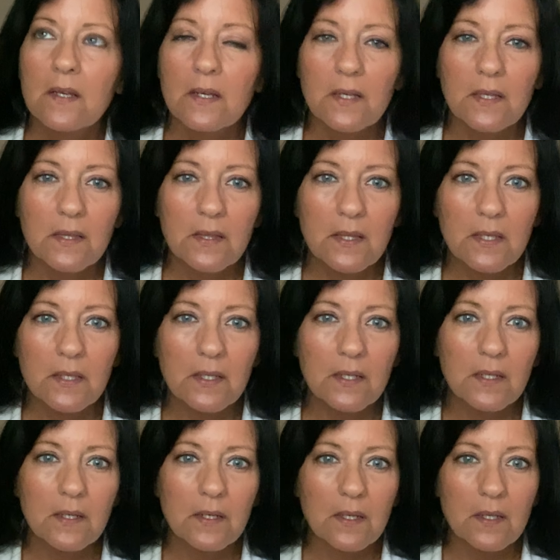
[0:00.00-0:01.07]
And
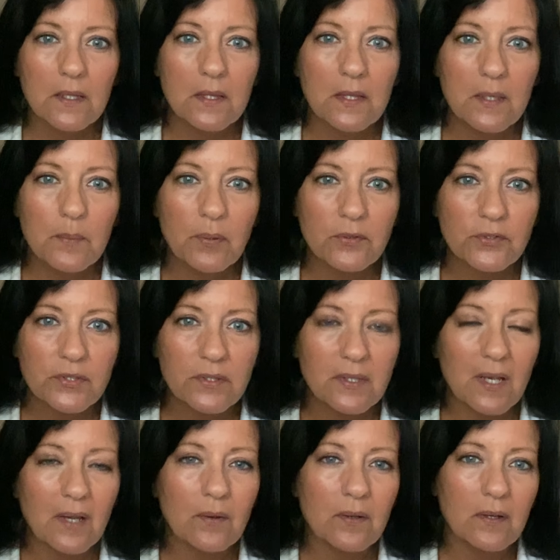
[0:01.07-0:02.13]
then the person
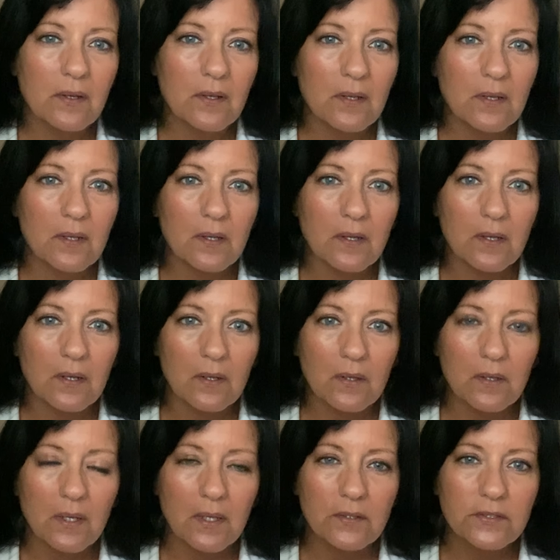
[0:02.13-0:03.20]
that
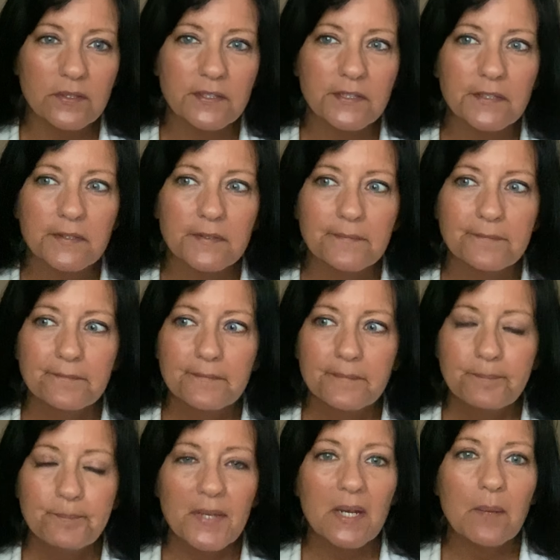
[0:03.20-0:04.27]
has
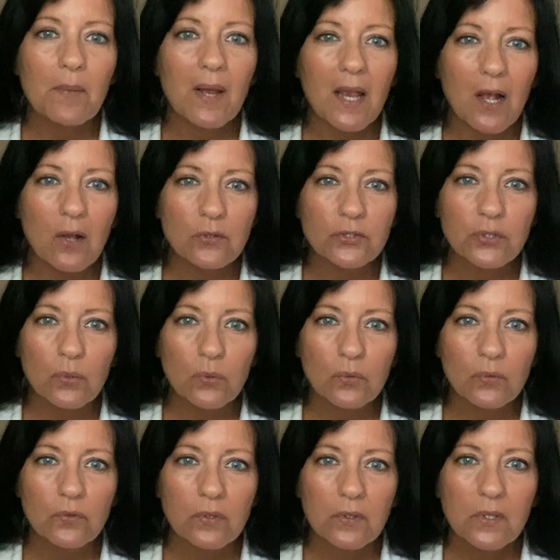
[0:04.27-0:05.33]
been in my
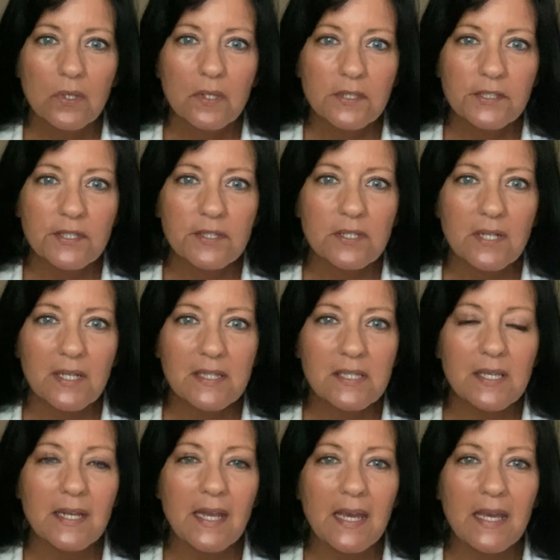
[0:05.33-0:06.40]
household since
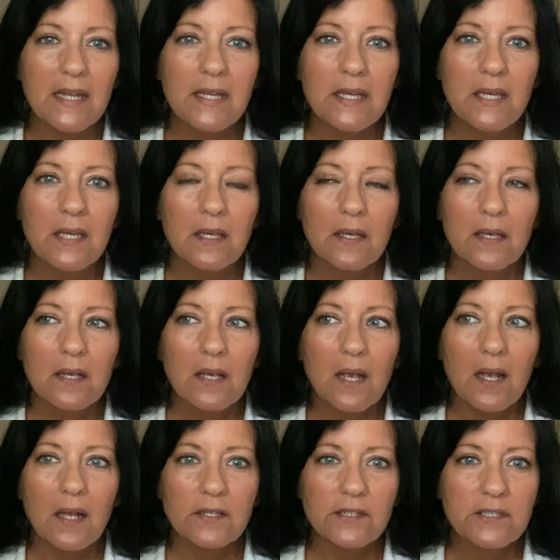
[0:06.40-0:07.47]
1980
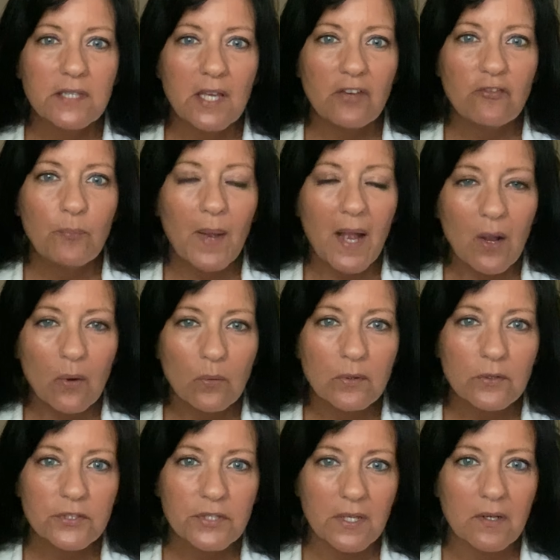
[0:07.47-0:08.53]
as Dave
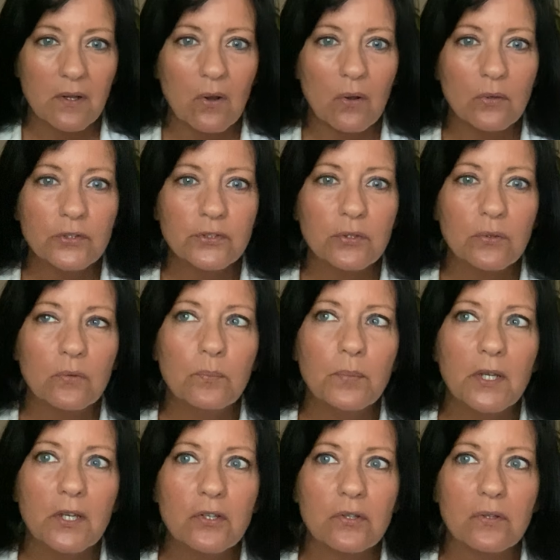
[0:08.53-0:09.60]
Bowers, and also
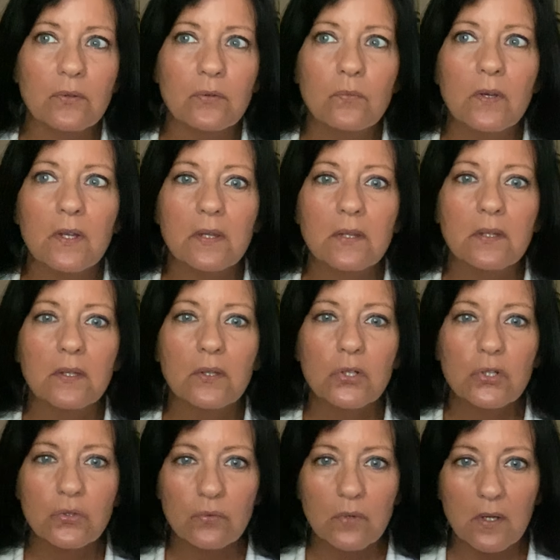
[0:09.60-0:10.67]
pictured with
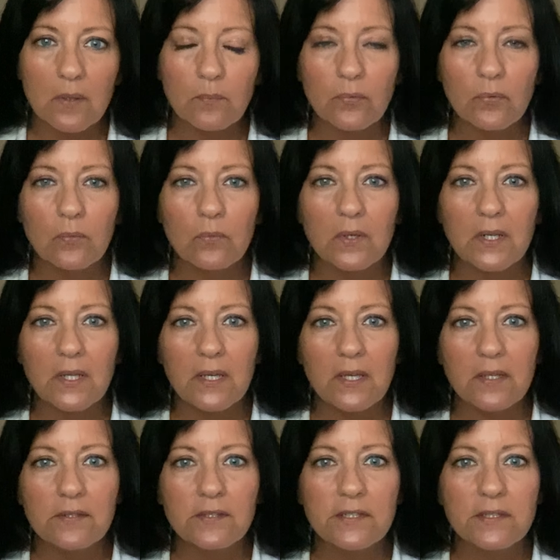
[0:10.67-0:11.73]
Trump when
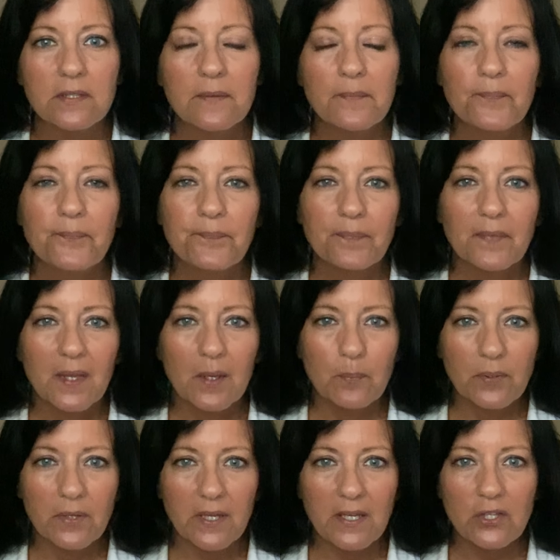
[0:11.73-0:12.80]
he's
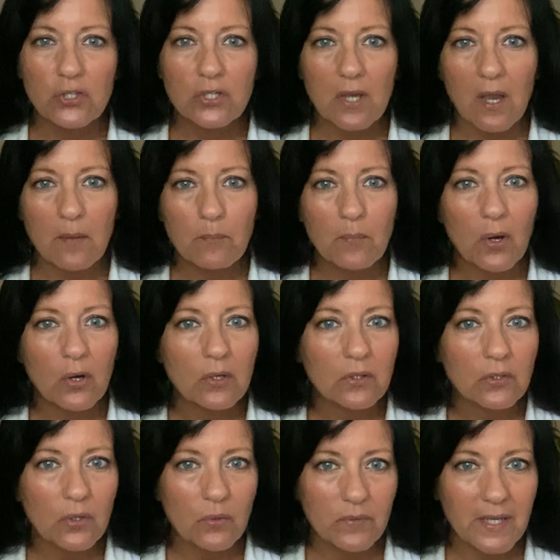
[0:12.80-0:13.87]
playing John
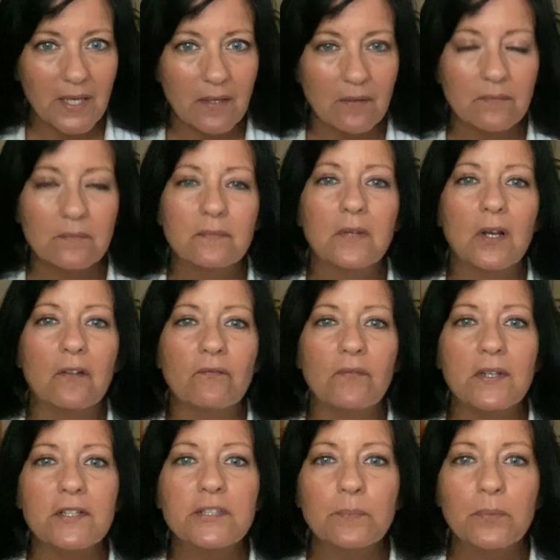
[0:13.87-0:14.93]
Bartolone on
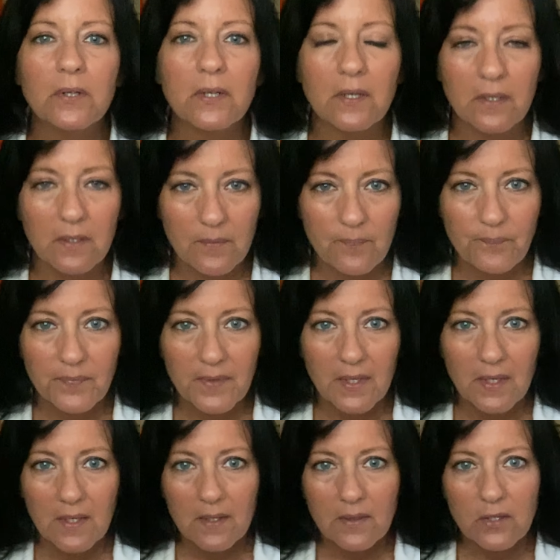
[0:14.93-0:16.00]
Facebook.
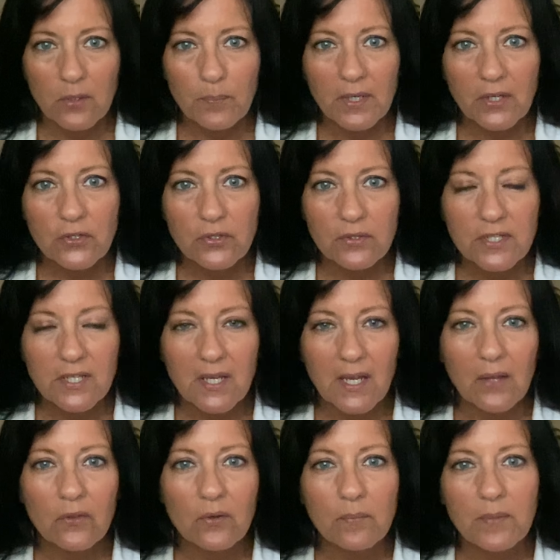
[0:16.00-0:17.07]
They're pictured
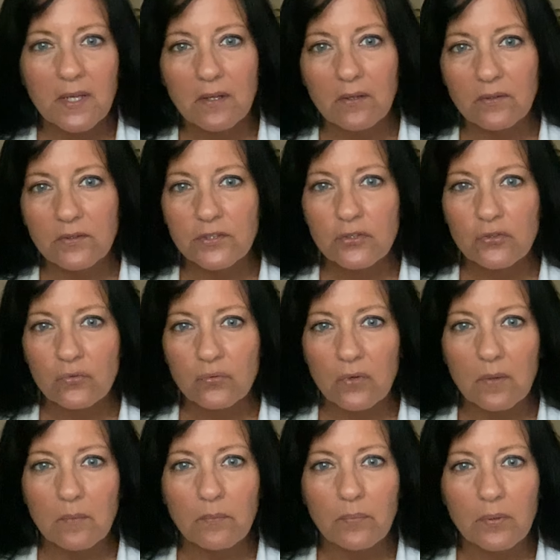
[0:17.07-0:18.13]
together because
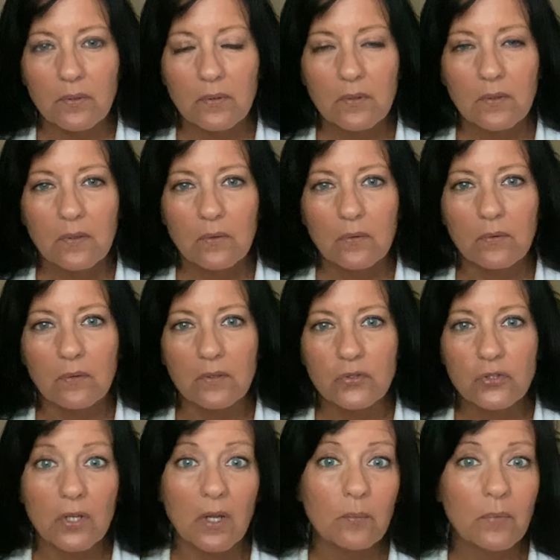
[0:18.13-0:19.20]
Trump, or
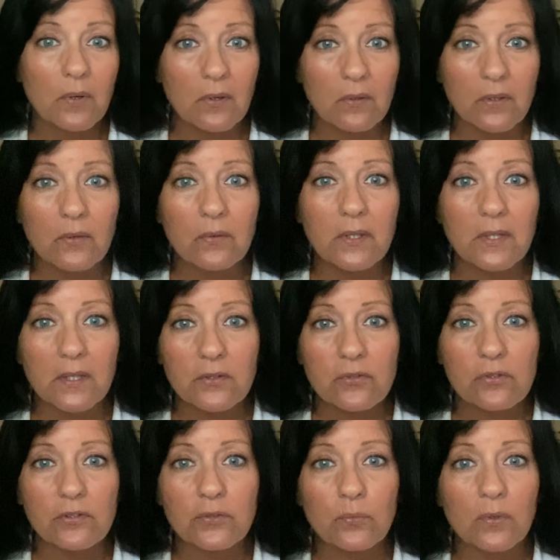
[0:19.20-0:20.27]
John Bartolone, that's
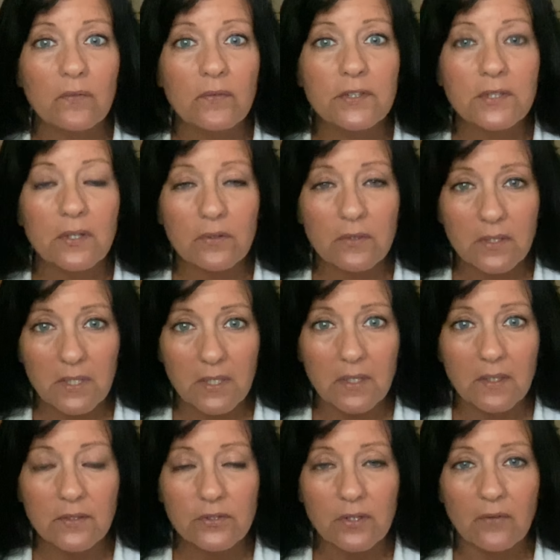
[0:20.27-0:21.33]
just one of his other
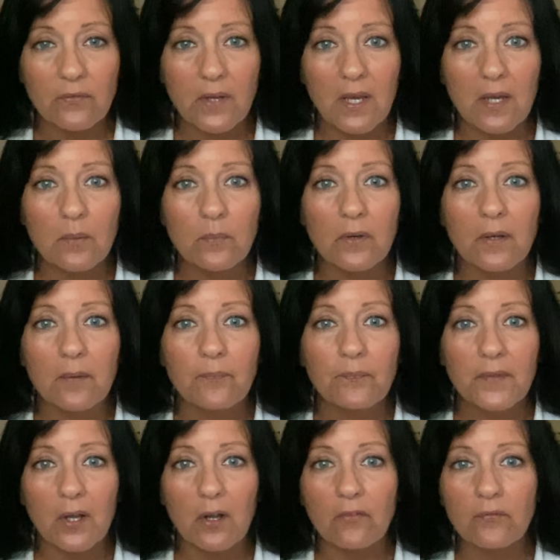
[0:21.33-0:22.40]
gigs off camera,
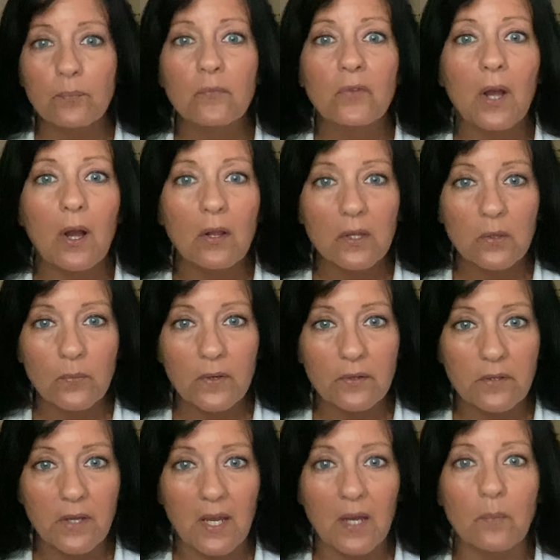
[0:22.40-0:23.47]
off
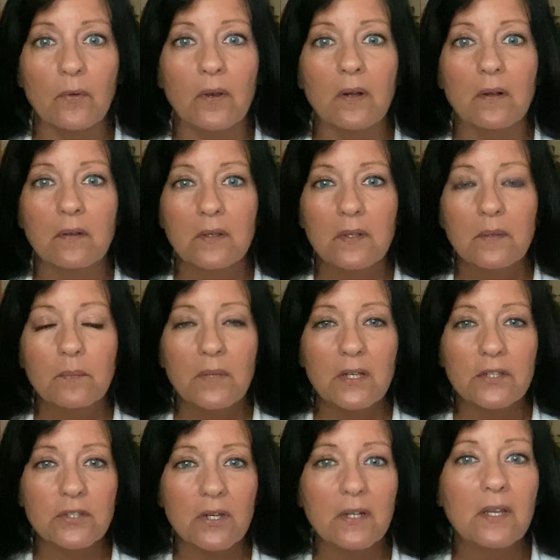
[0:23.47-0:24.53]
Hollywood camera,
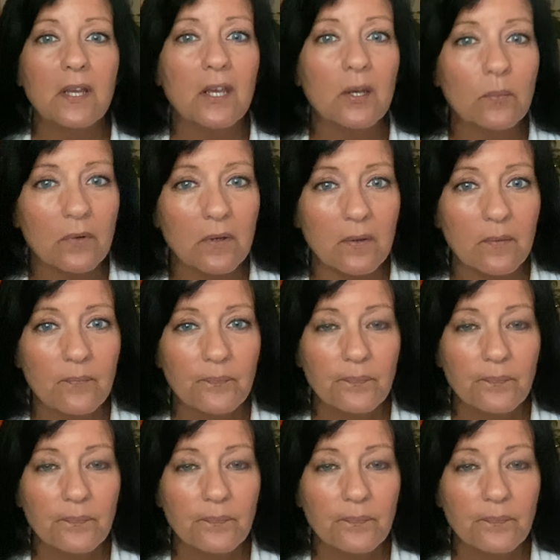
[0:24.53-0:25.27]
because on camera